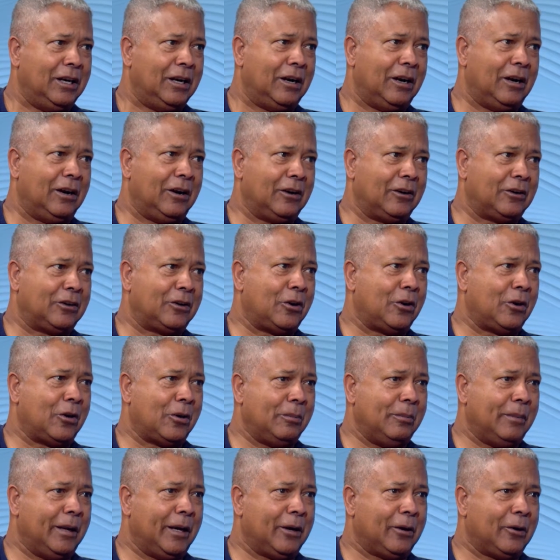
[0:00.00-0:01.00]

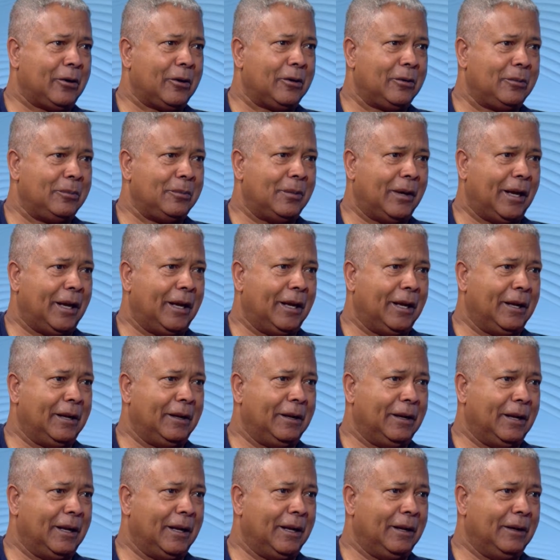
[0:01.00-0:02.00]
current mayor
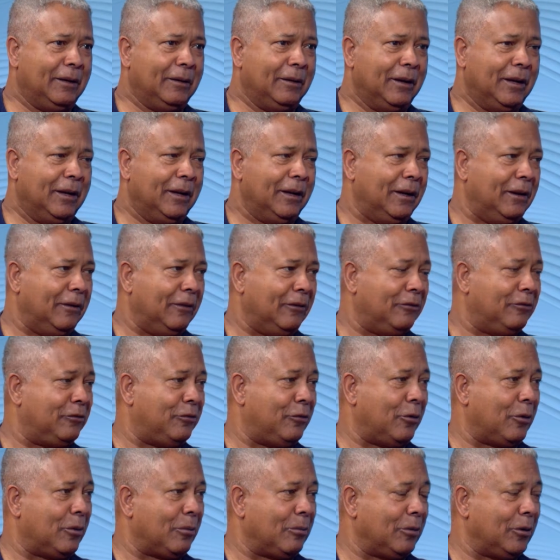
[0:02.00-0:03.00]
and
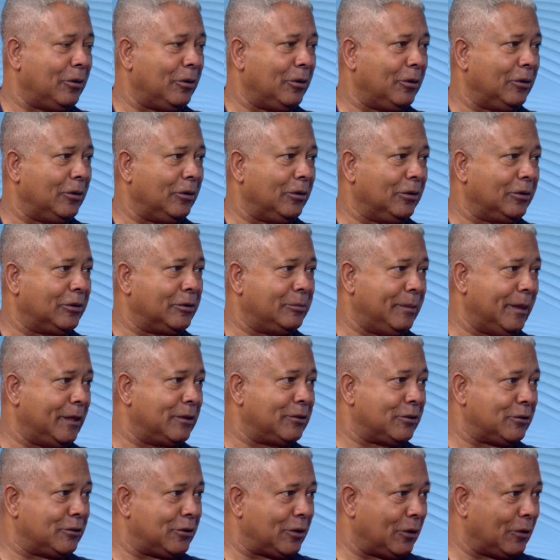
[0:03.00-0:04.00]
former
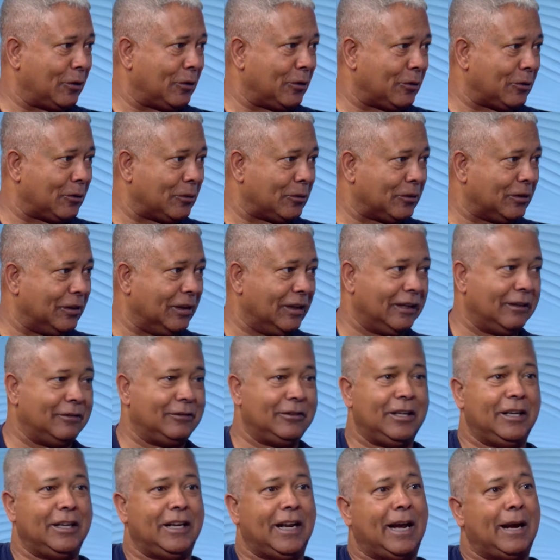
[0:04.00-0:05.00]
Spencer Turner
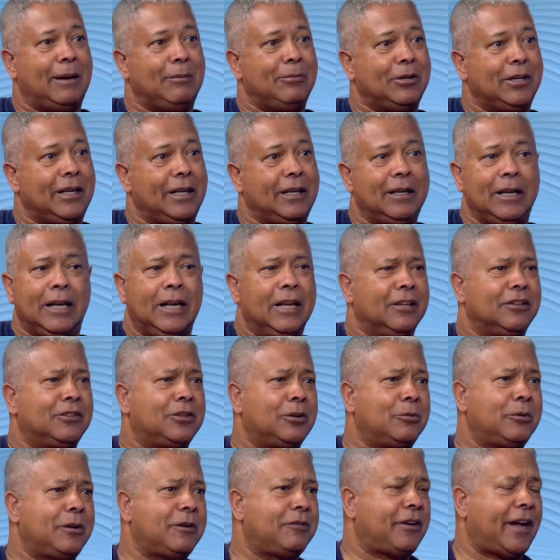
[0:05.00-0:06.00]
lived in mm-hmm. Aberdeen.
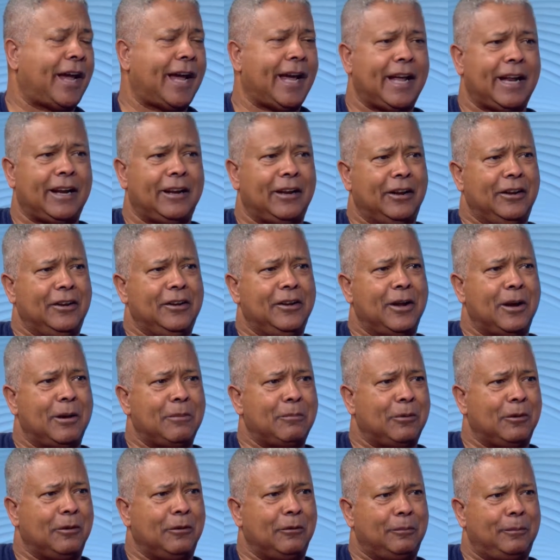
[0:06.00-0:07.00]
So we've had a
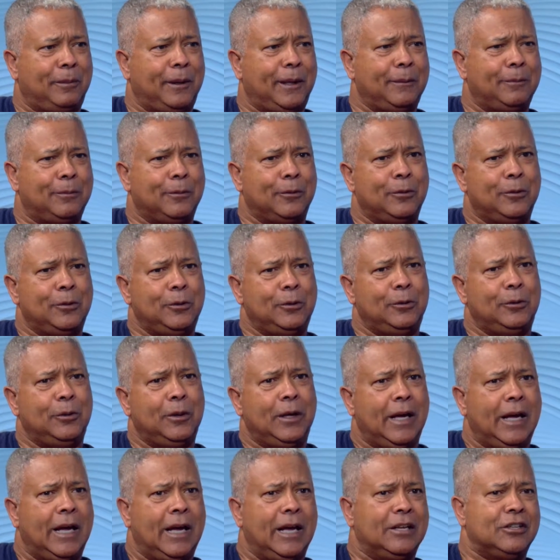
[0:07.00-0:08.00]
number of people who
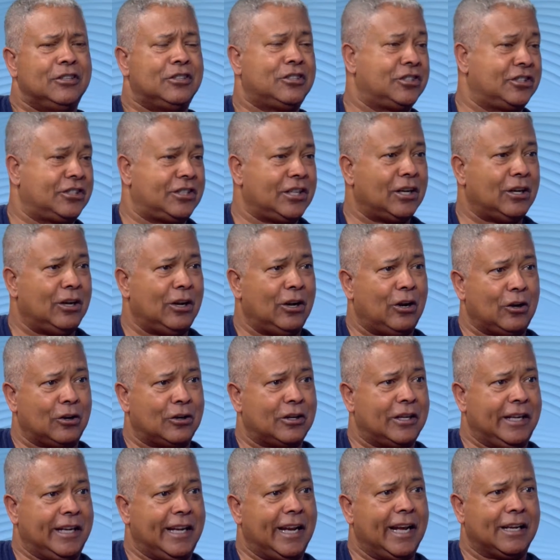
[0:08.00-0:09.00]
still are
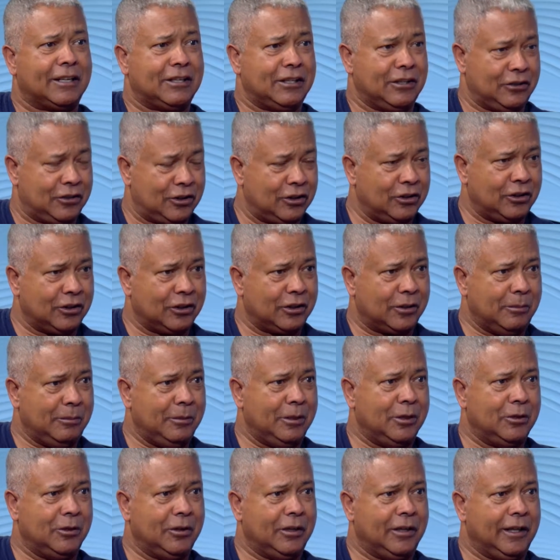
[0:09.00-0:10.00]
connected to the
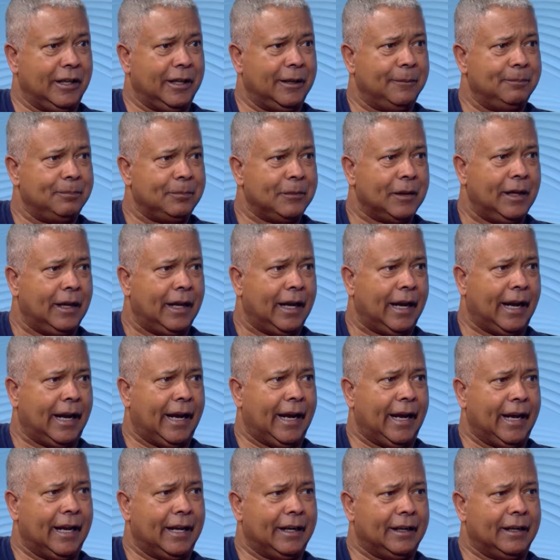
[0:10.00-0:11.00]
community,
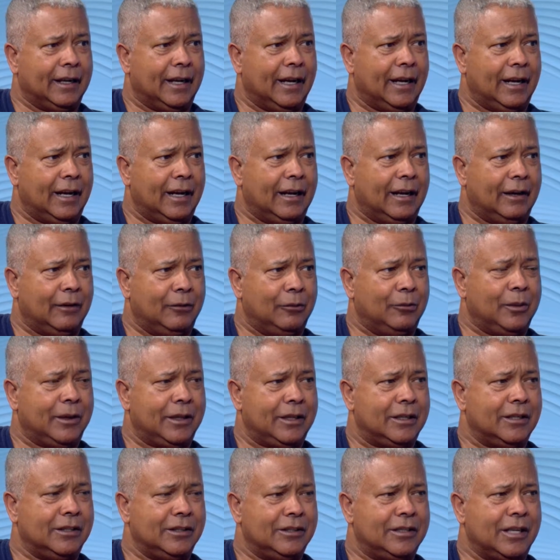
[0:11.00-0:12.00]
and
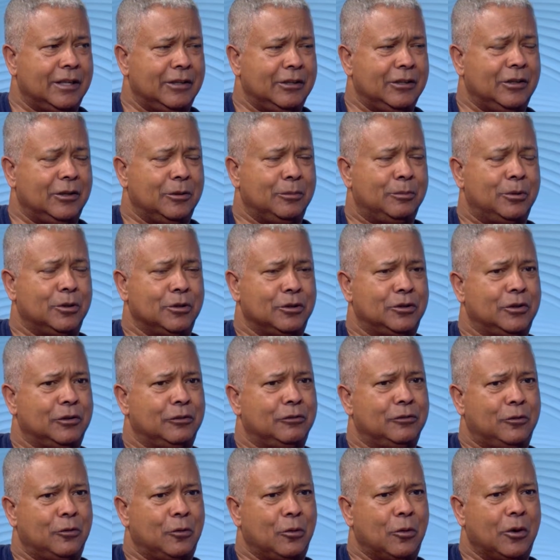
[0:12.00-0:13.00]
we continue to push
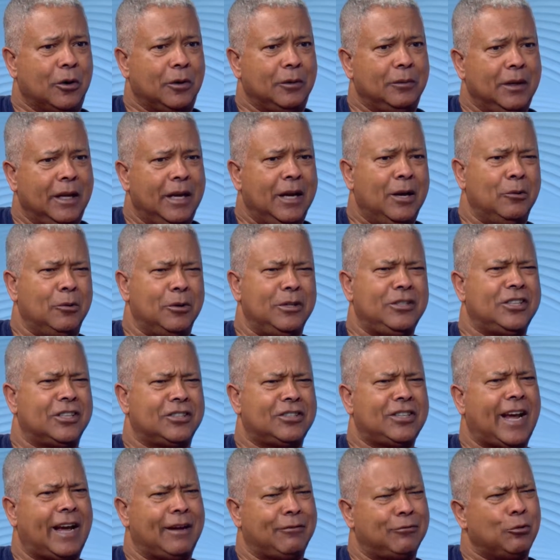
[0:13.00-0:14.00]
it forward. We
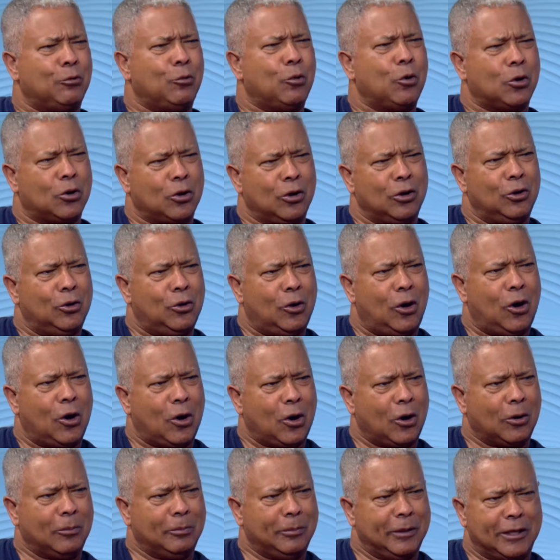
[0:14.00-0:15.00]
just have to work a little
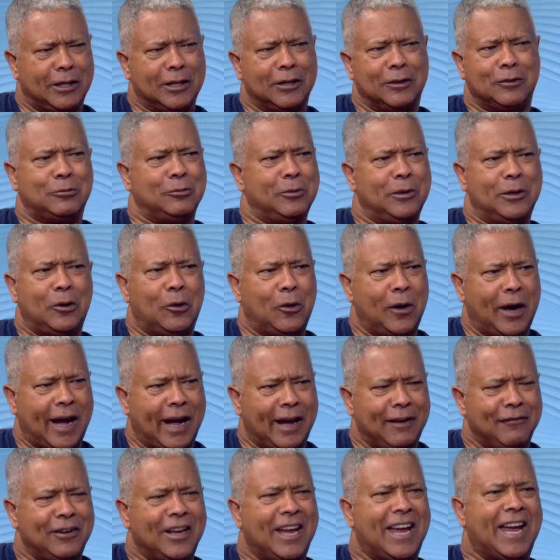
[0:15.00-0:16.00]
harder because we don't
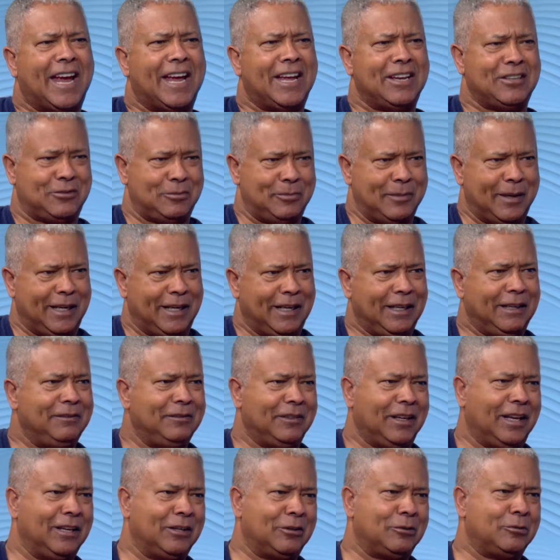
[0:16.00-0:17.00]
have as many
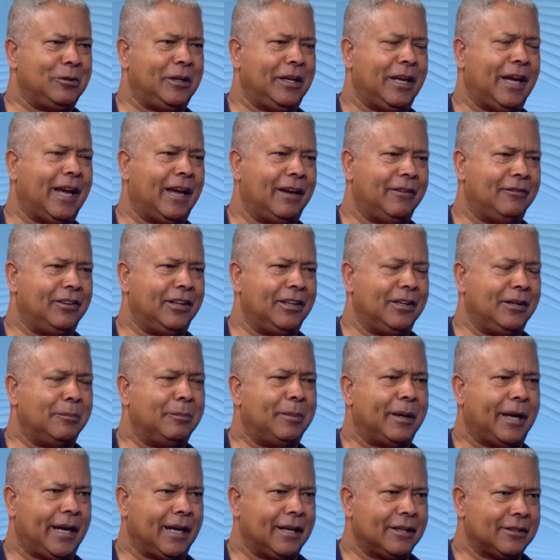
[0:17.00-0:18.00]
as we have in the
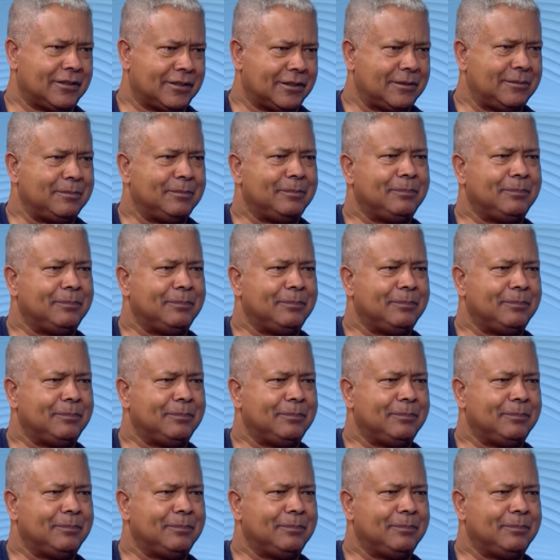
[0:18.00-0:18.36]
past.